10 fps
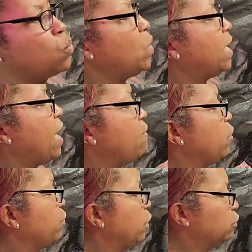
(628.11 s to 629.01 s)

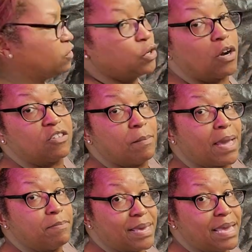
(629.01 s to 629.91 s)
whatever those starts
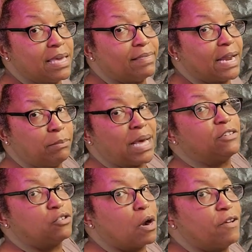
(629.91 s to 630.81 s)
might be that I'm
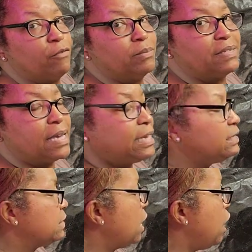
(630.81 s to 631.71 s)
not starting from
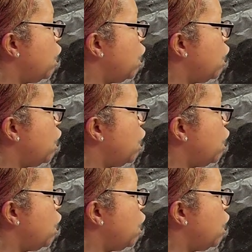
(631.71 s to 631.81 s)
seeds,